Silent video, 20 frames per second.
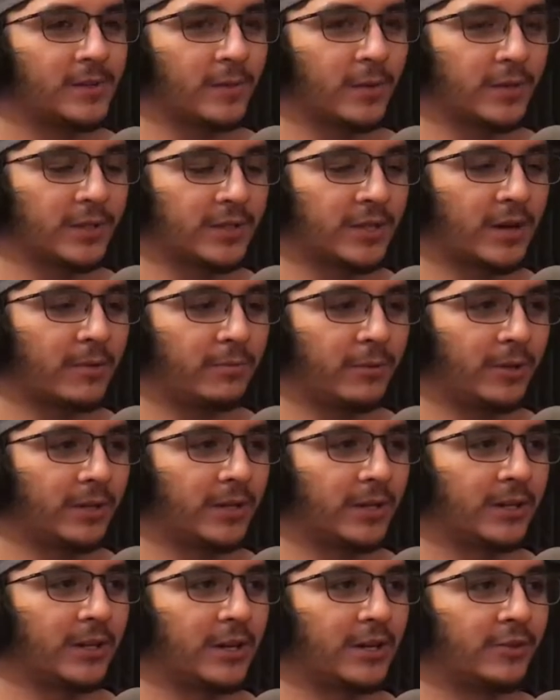They'll stop
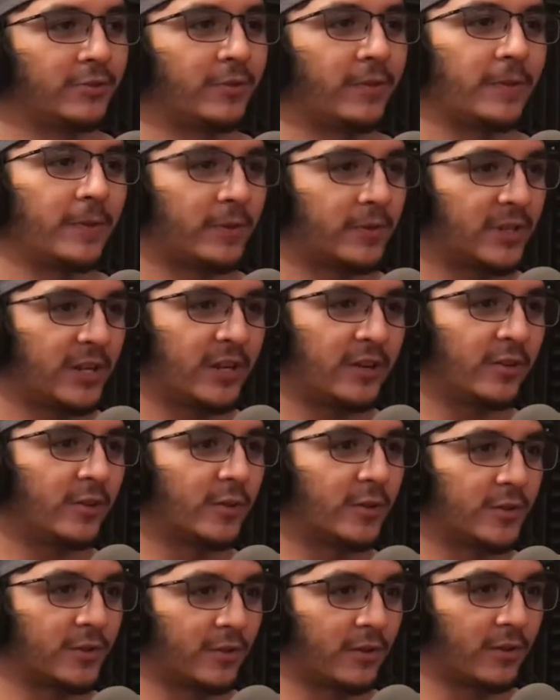looking 113 and they'll
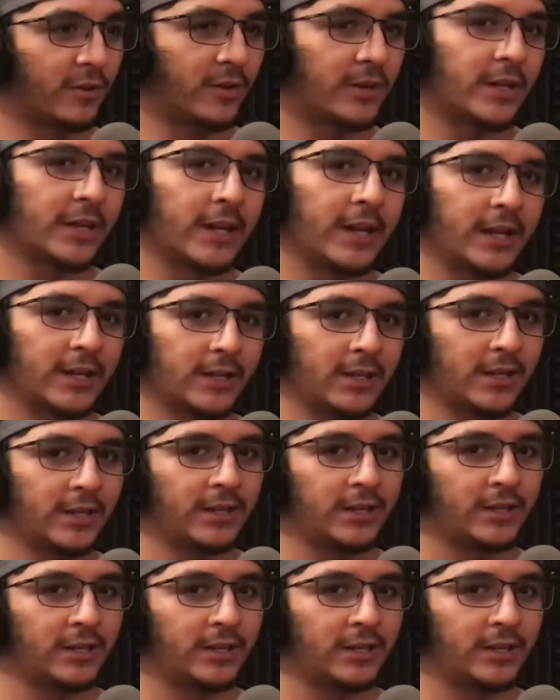start looking 80.